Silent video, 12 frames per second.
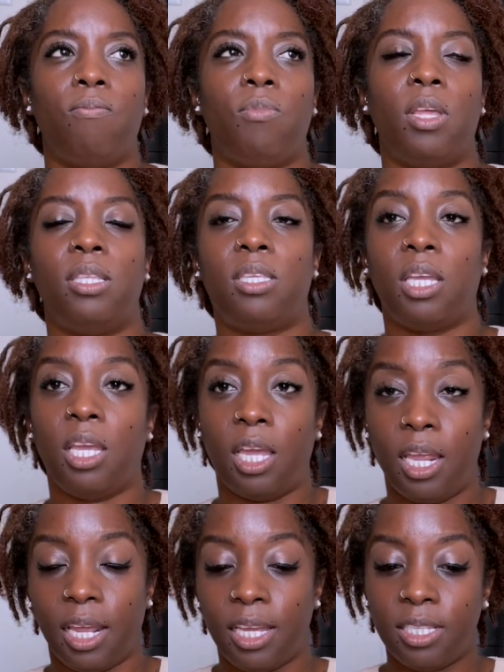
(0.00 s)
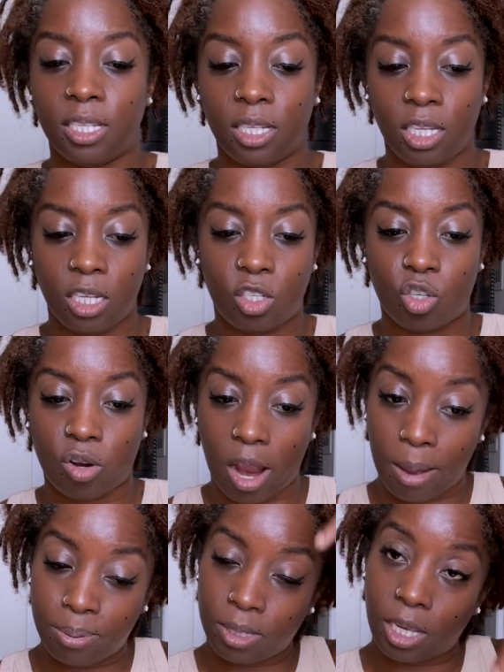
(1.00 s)
it easily
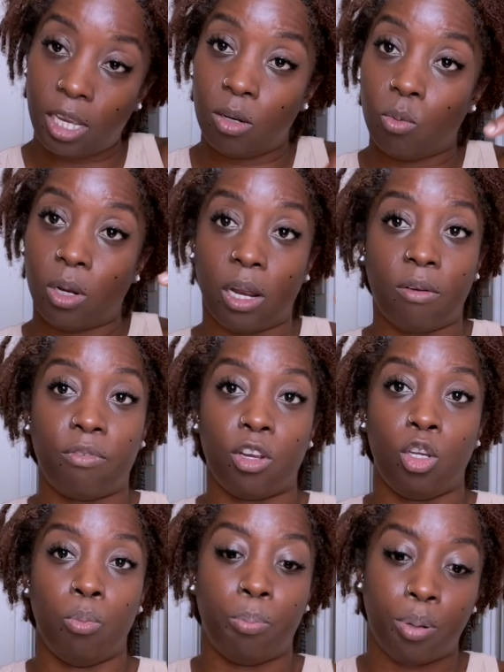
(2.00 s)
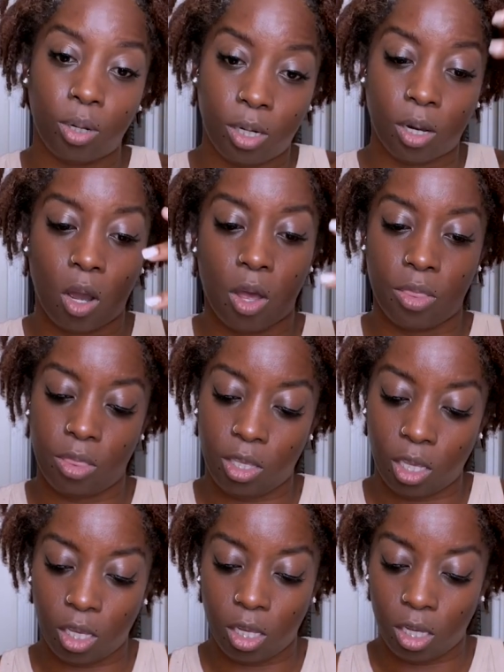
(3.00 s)
traps in whatever you put on
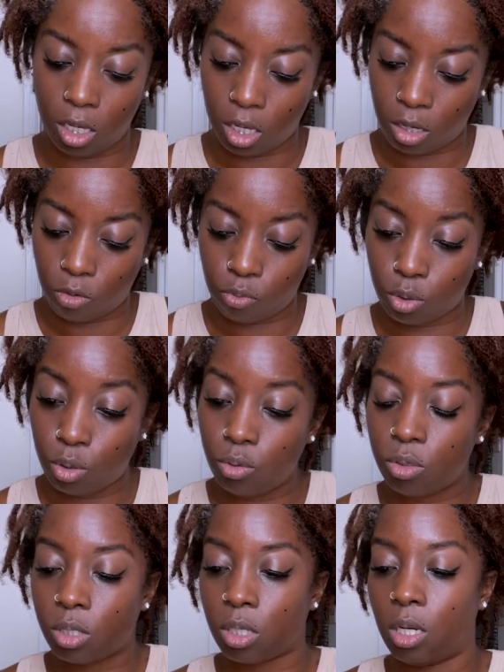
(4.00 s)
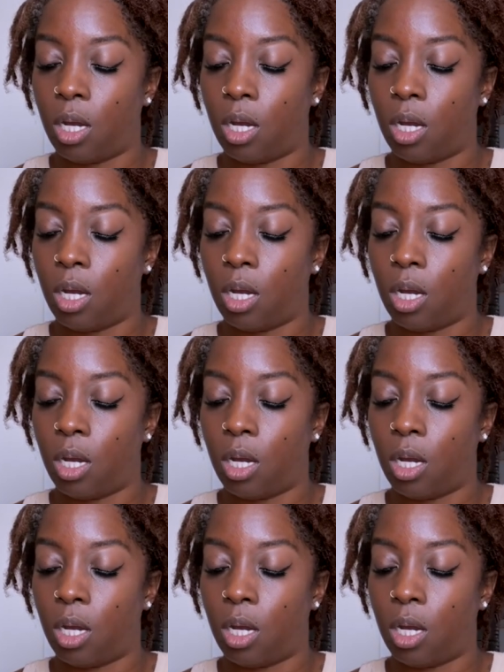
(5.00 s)
the root.